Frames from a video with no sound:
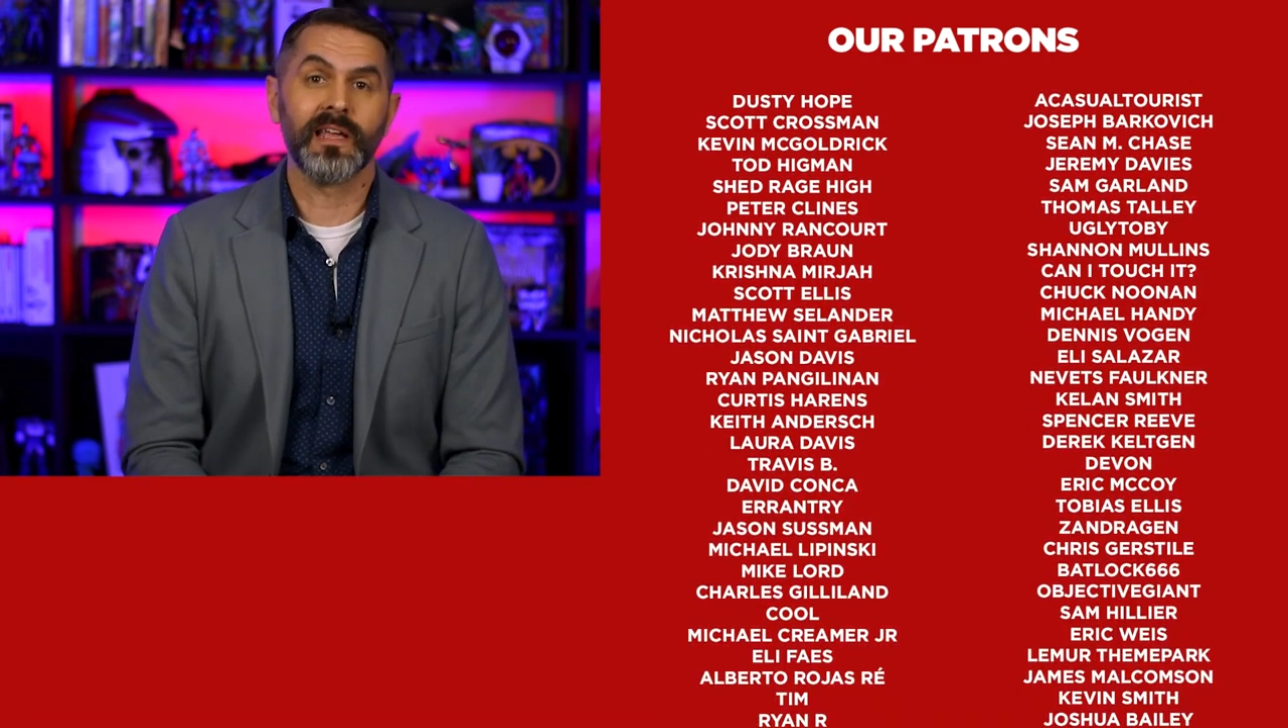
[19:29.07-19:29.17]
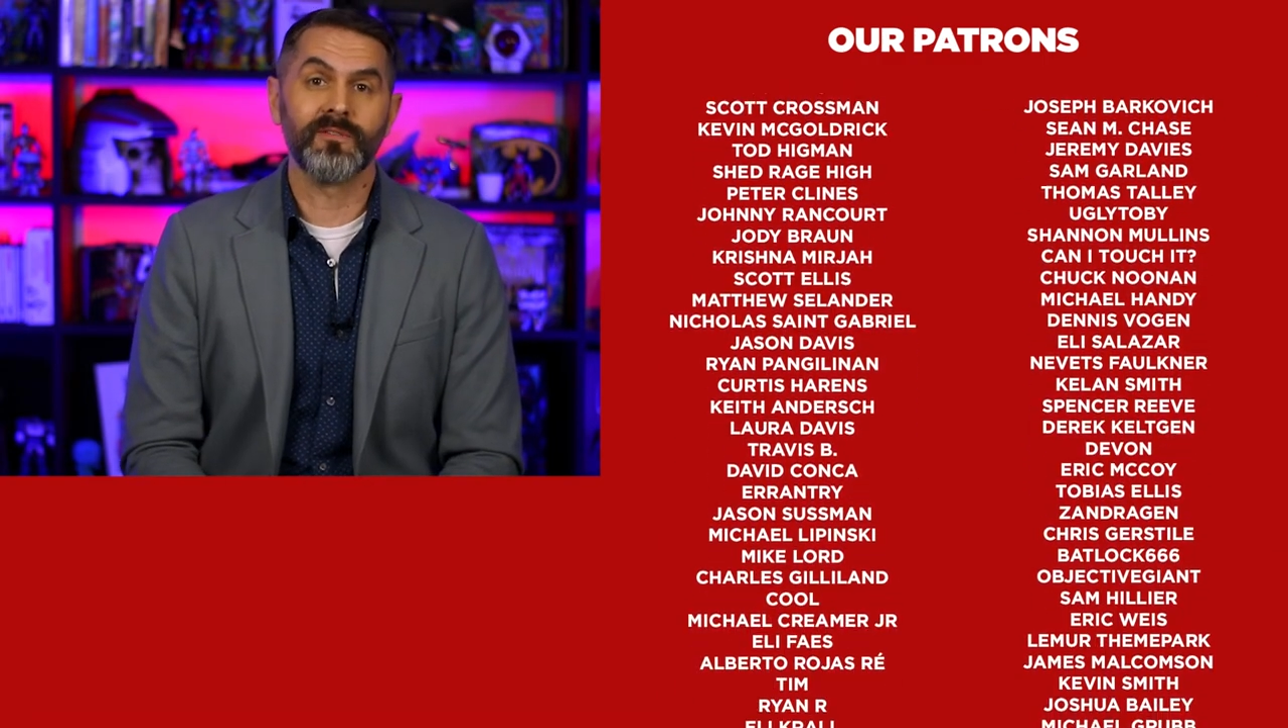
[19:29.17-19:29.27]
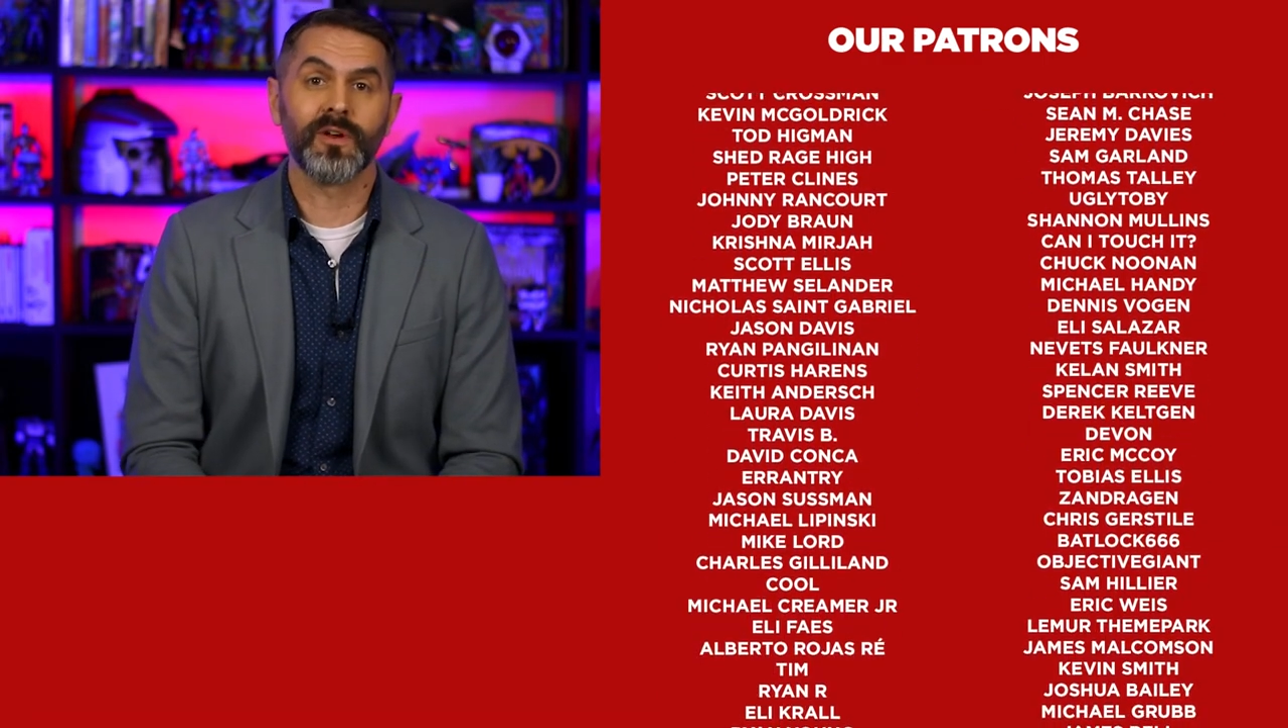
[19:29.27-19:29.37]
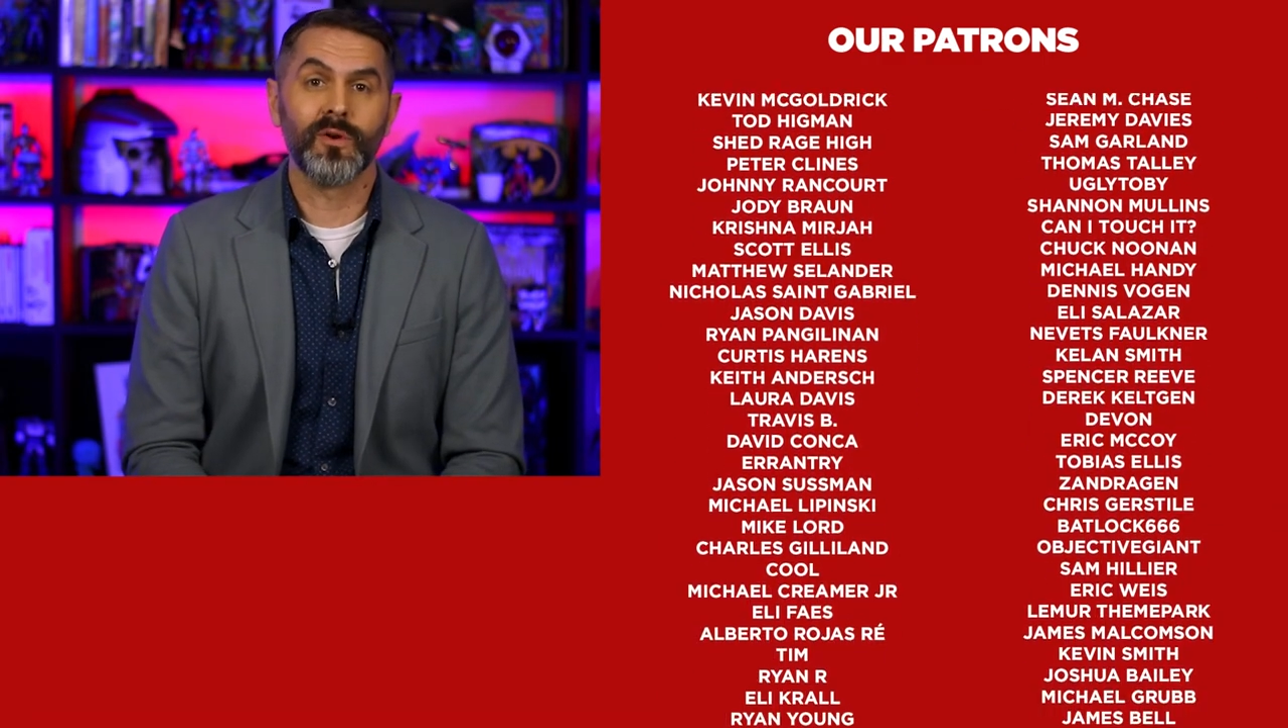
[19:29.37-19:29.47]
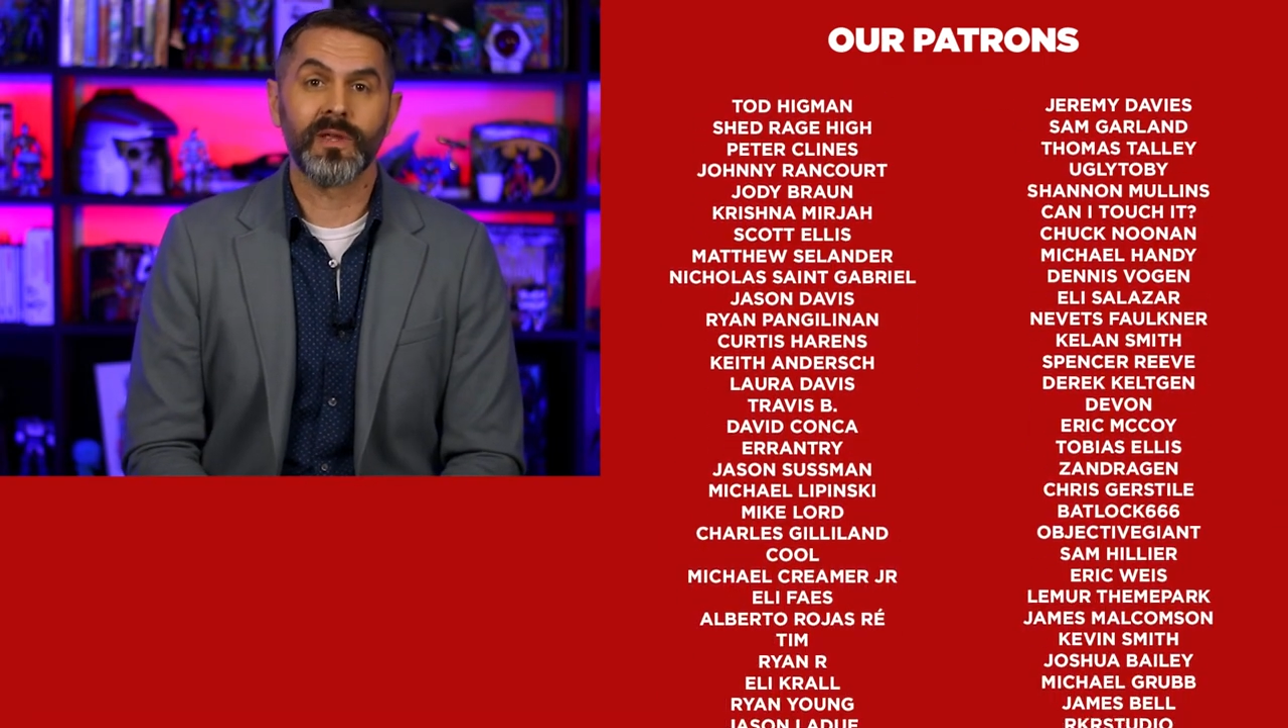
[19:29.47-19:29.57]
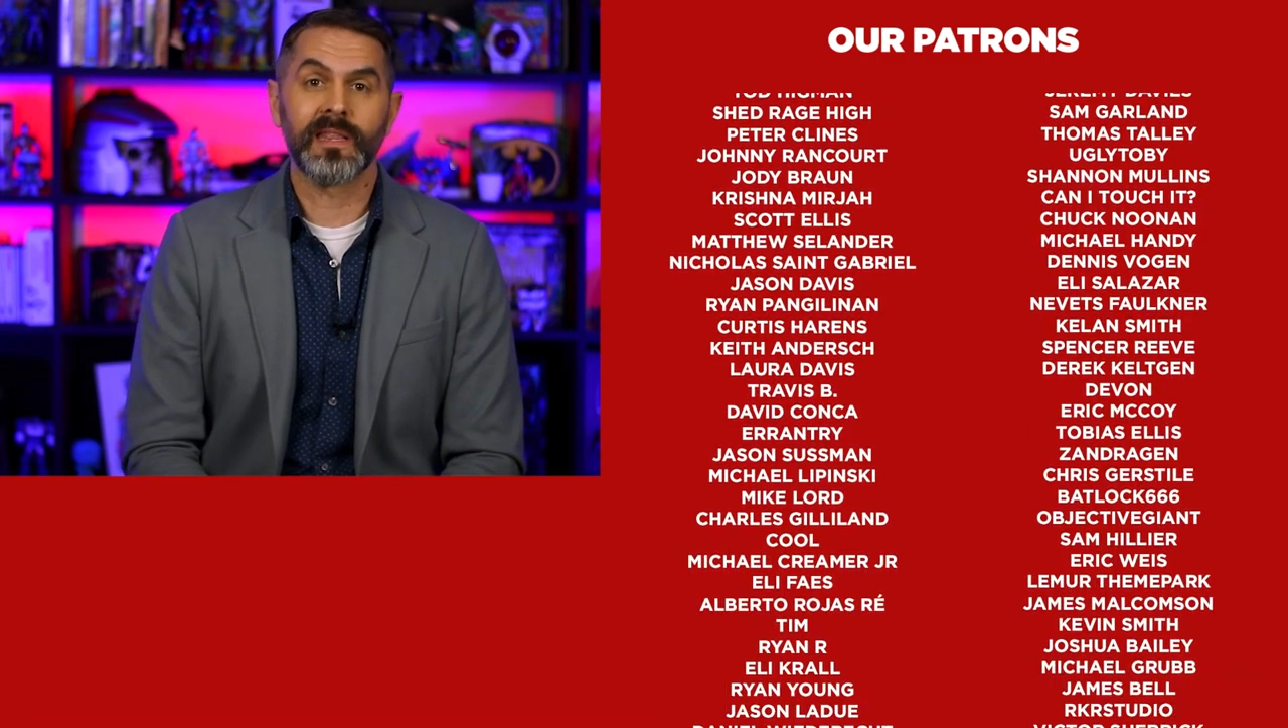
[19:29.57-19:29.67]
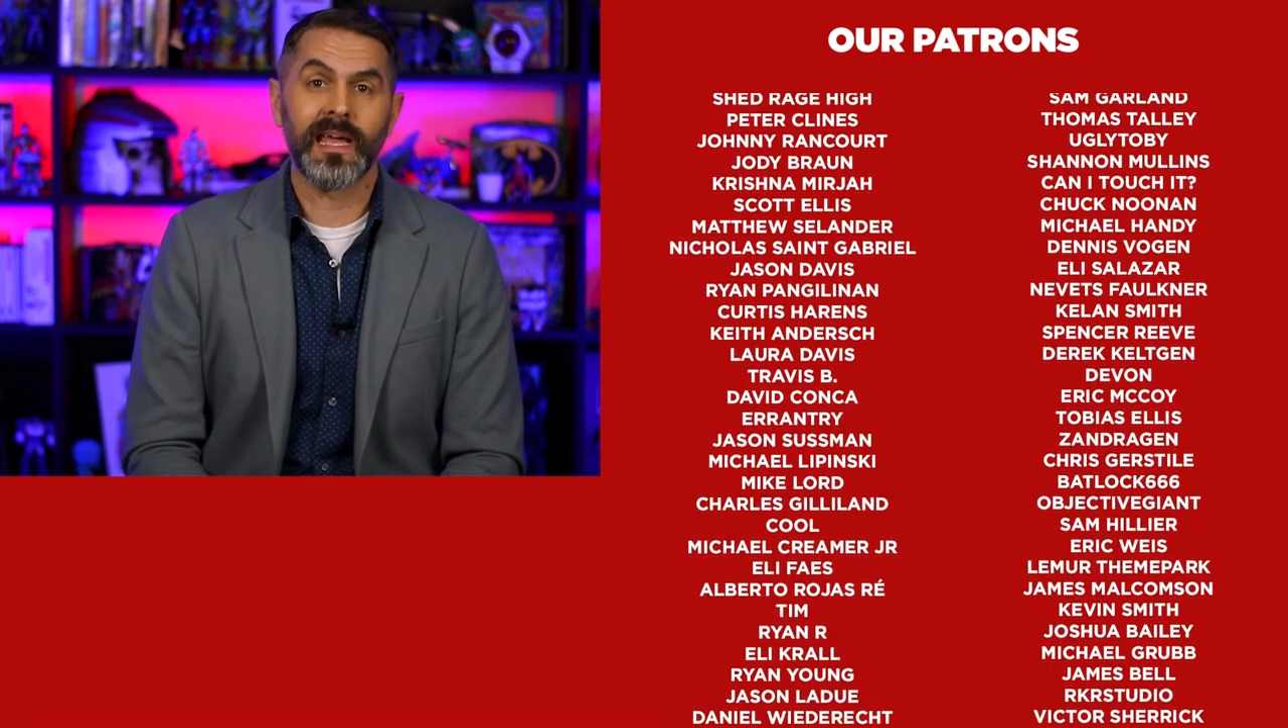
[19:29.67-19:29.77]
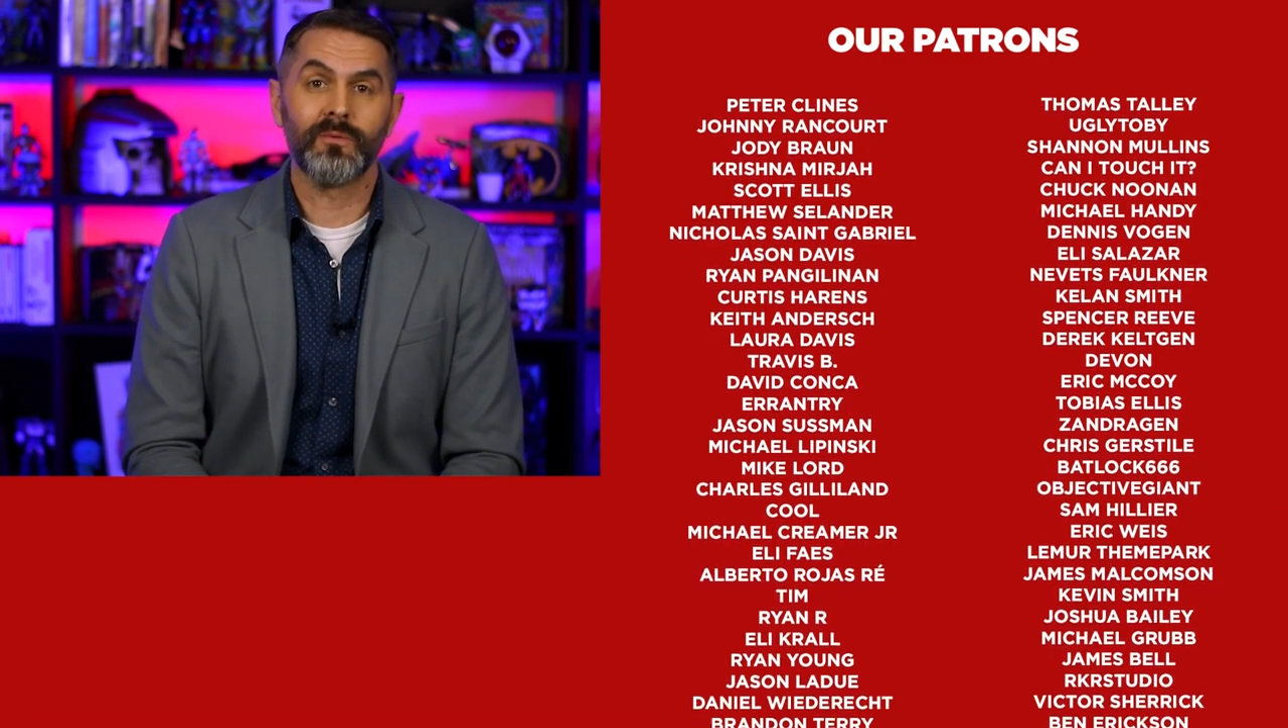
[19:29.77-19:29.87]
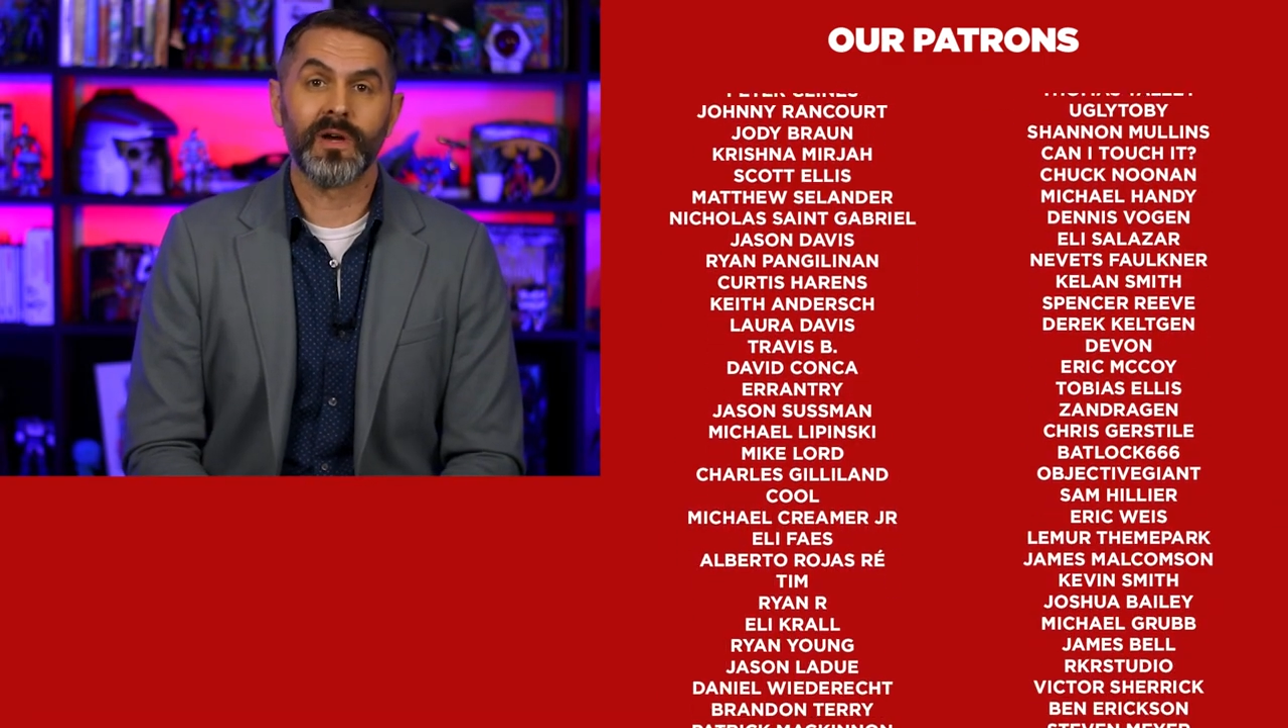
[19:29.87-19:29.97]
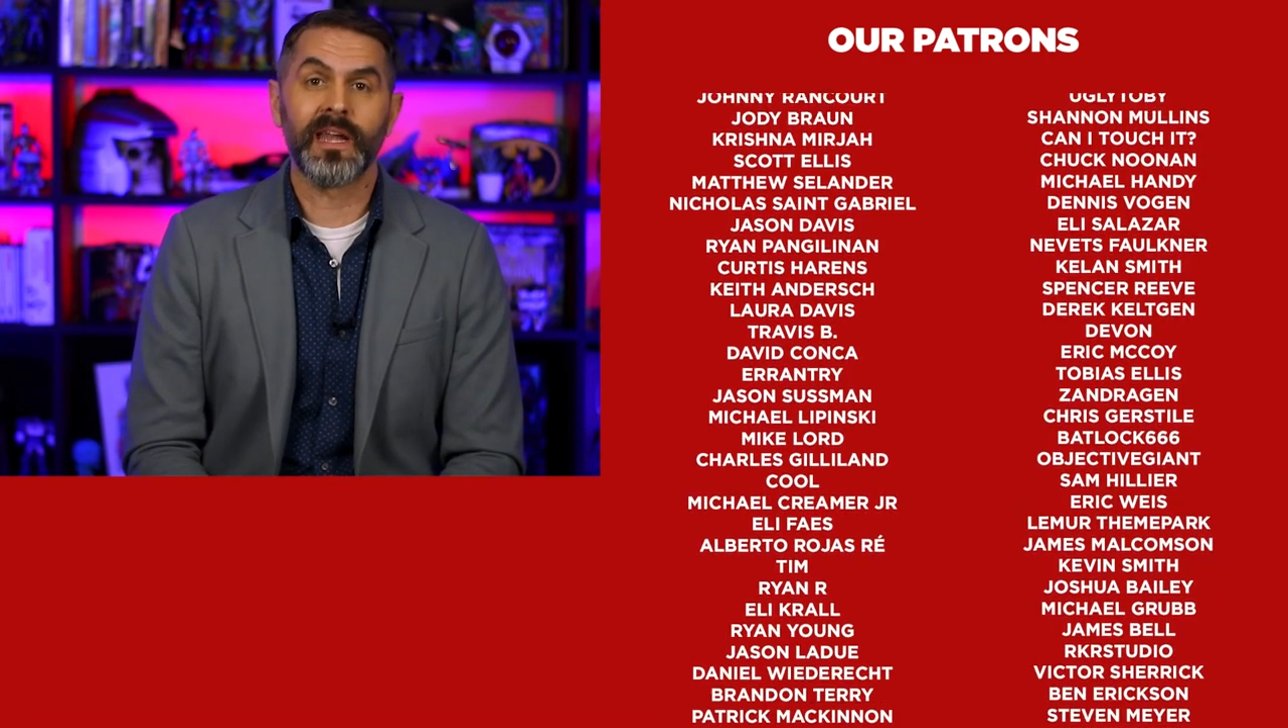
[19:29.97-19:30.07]
ever owning
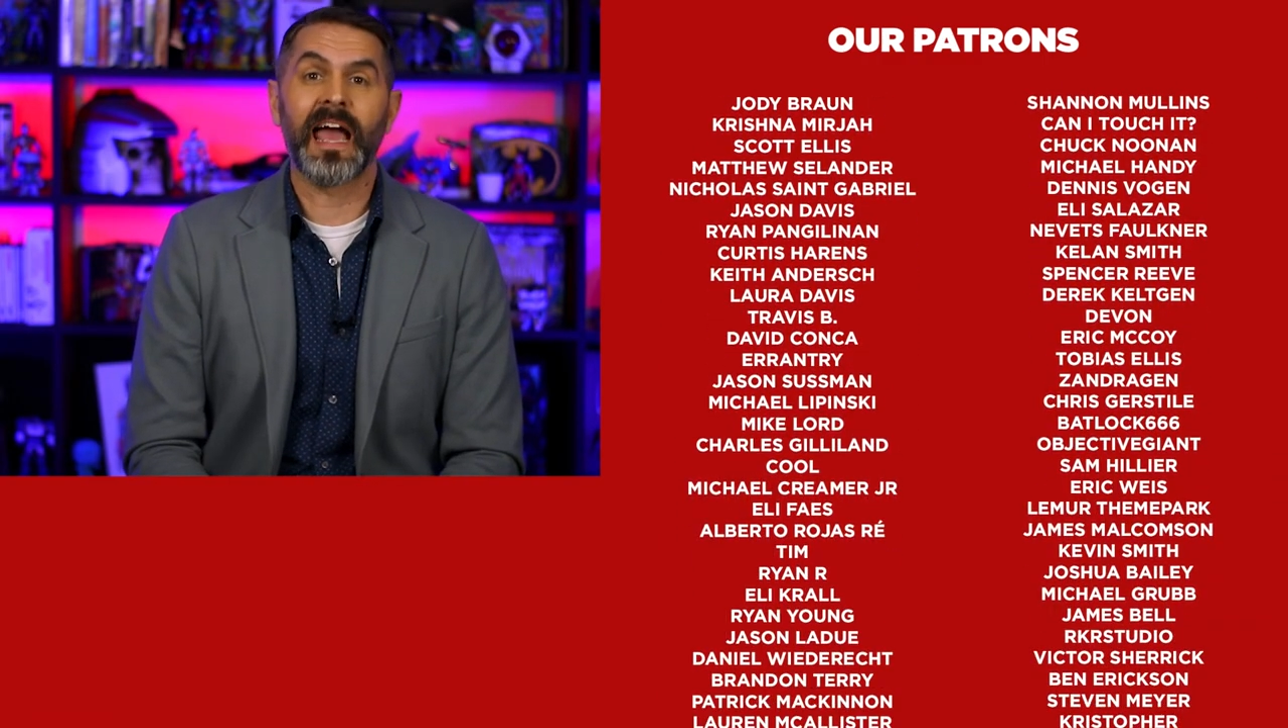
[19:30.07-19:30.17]
that one.